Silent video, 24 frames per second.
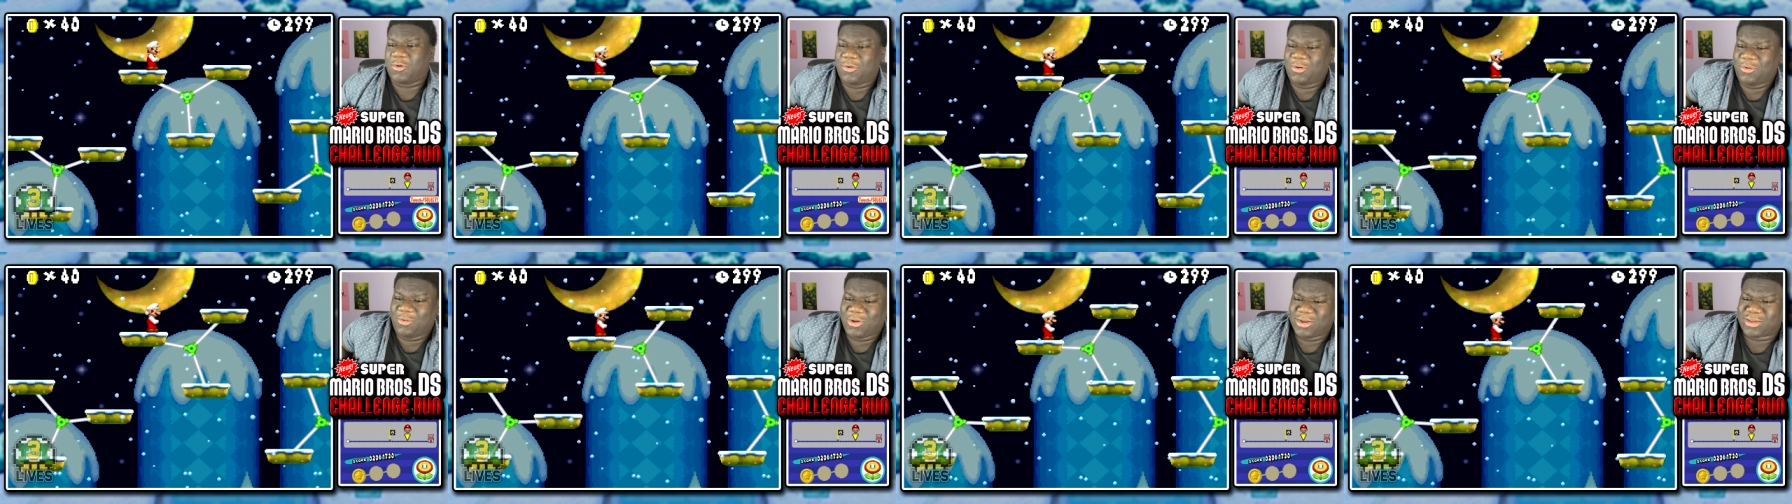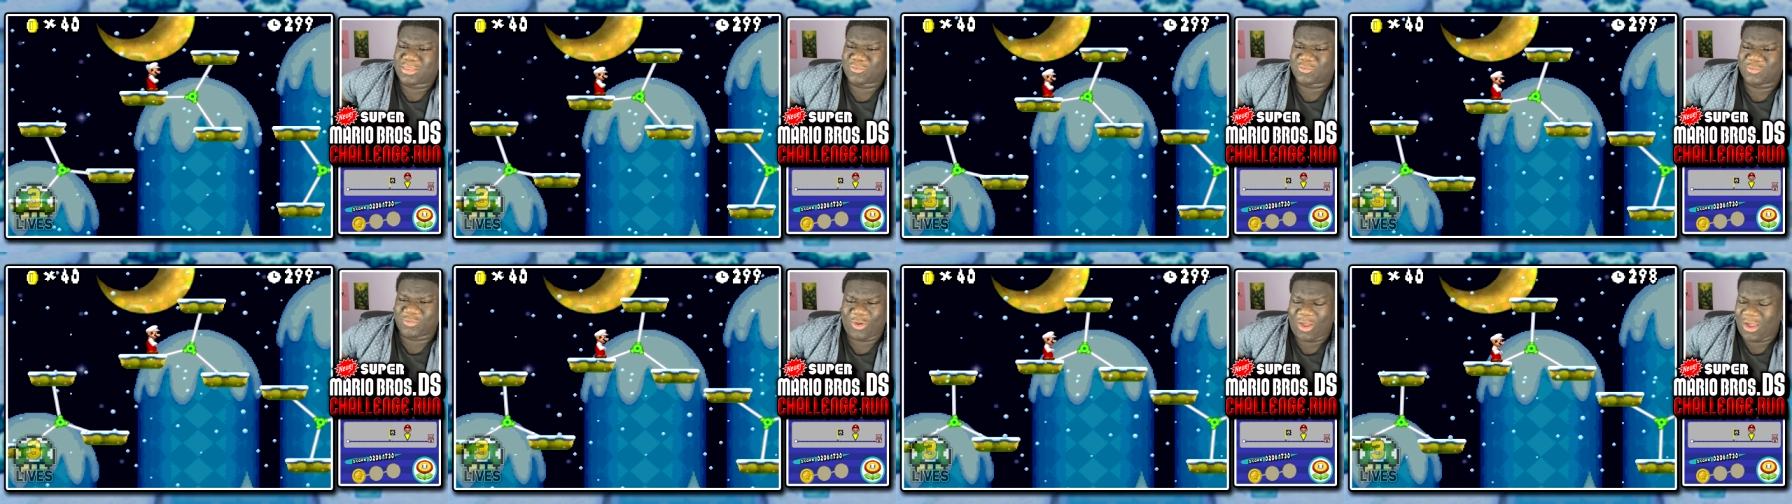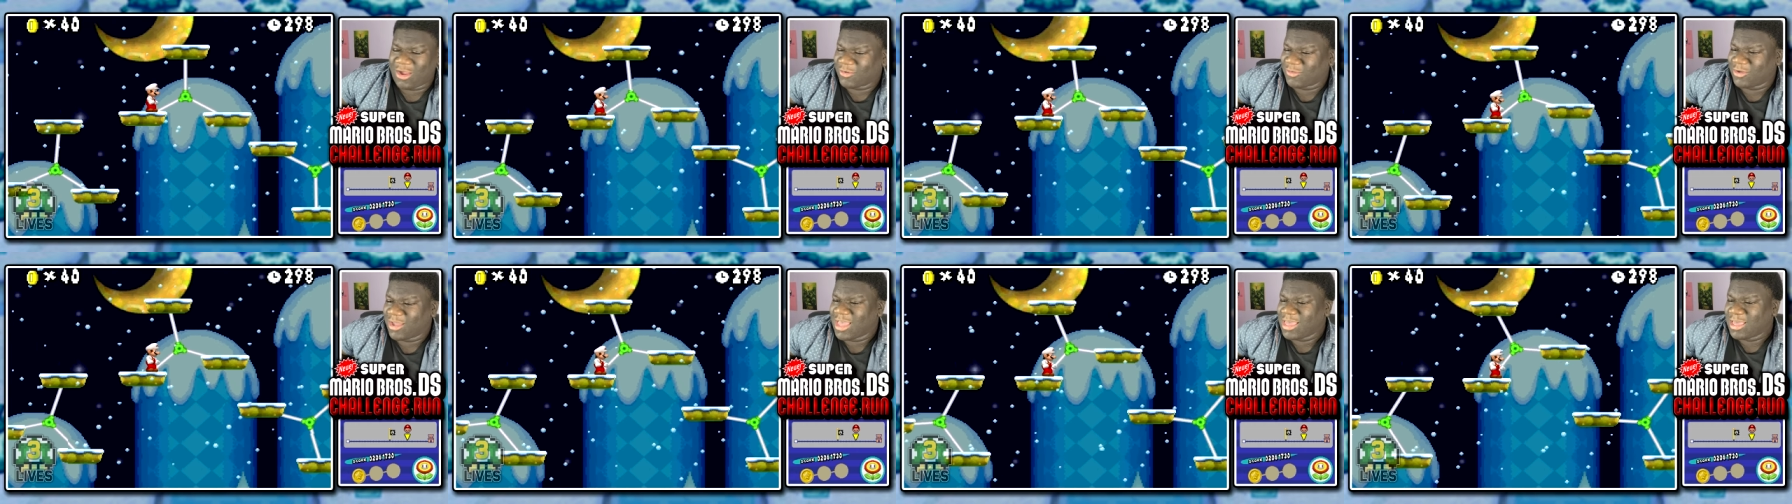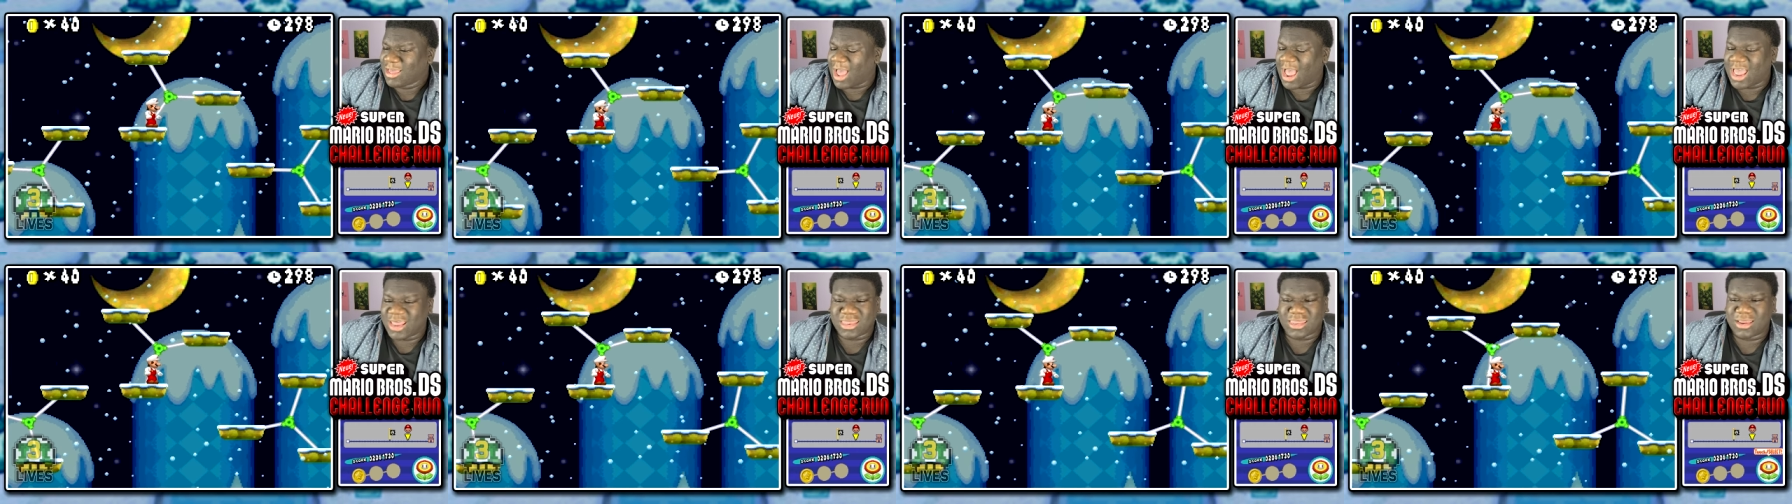What's wrong with,
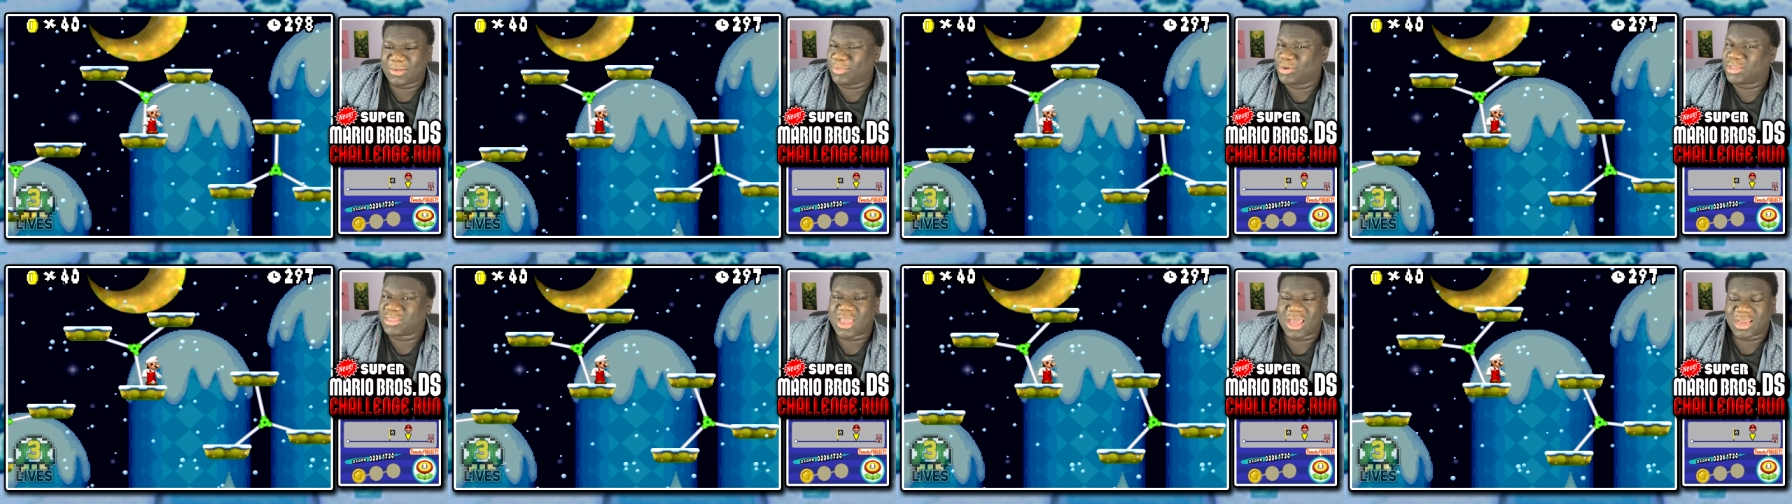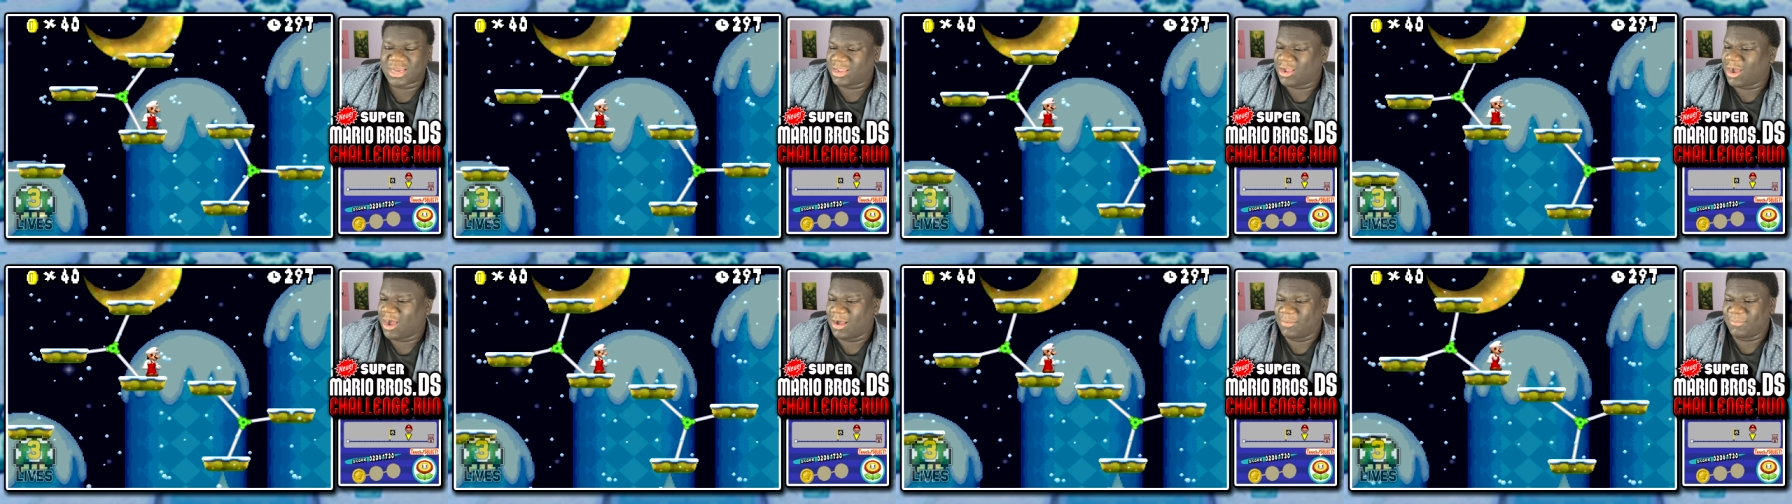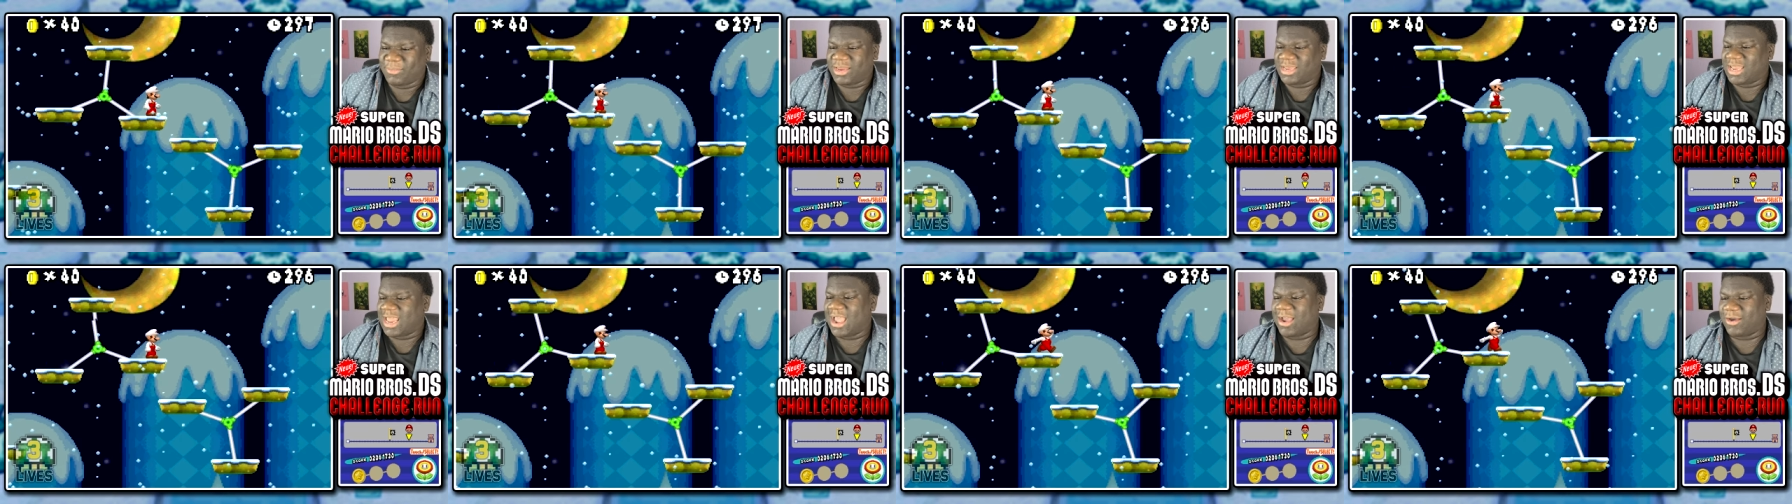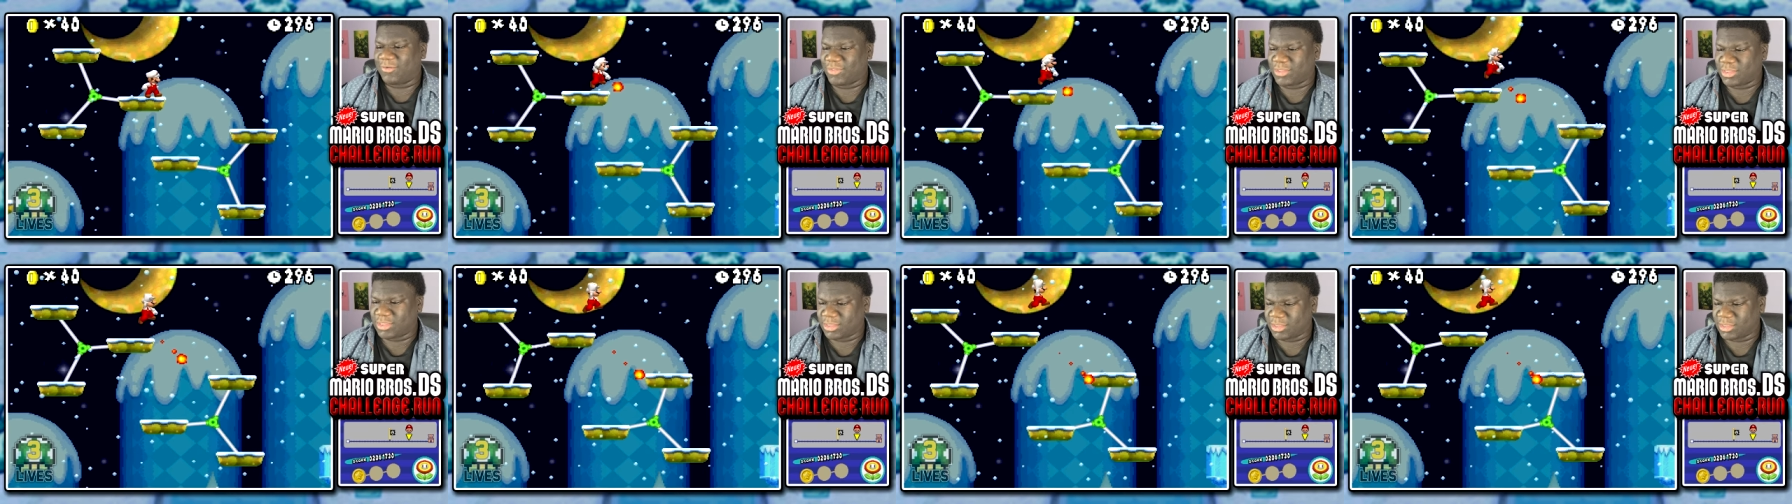I, someone's gotta calm me down. This is